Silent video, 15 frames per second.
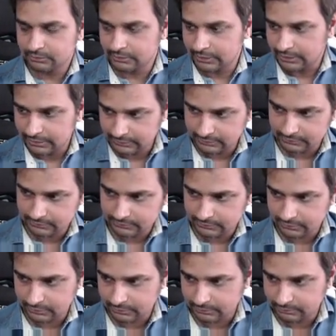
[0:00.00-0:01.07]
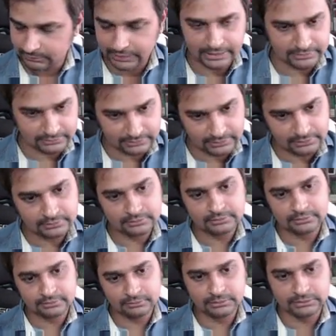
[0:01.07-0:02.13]
create this niceness,
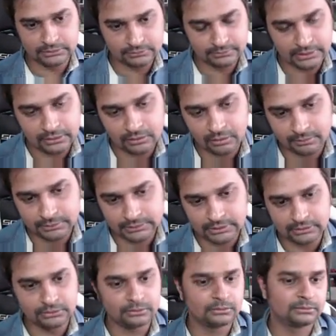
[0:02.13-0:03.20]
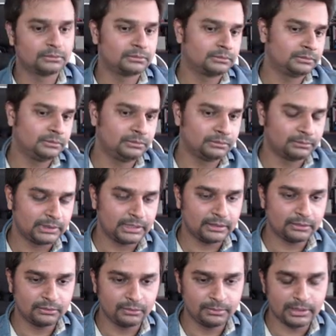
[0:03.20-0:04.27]
which is very common, that you know, you get to
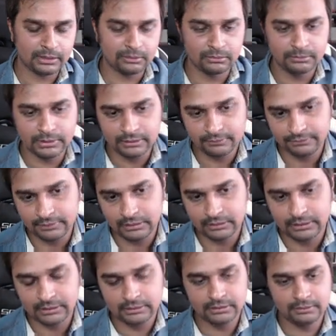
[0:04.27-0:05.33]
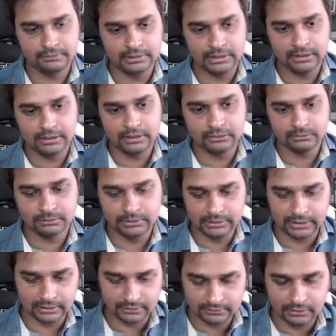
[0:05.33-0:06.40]
go back home and feel that they're very nice. But
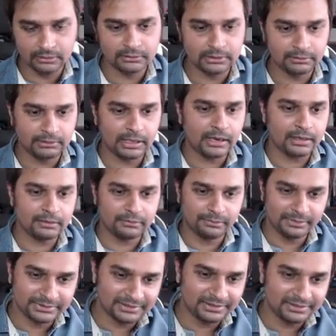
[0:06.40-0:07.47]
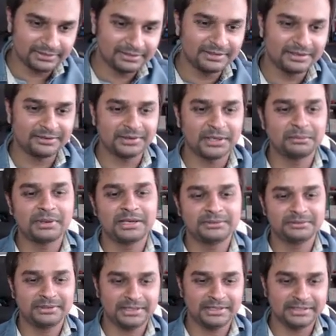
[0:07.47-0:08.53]
I can say you the reality will be seen in a cricket match
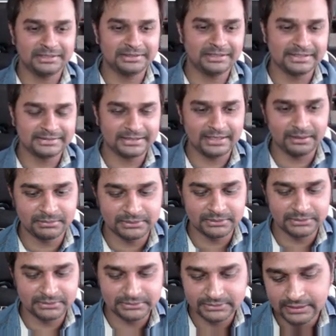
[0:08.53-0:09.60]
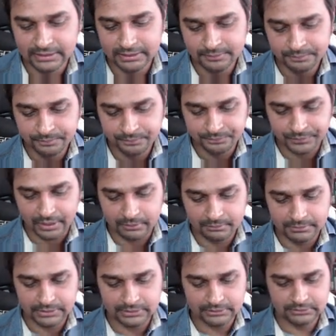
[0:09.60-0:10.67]
or anything else that happens.
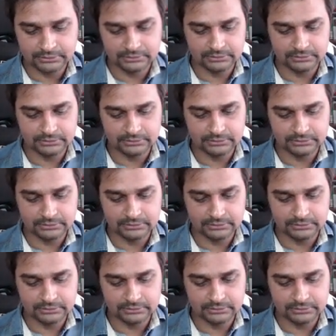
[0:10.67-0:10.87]
But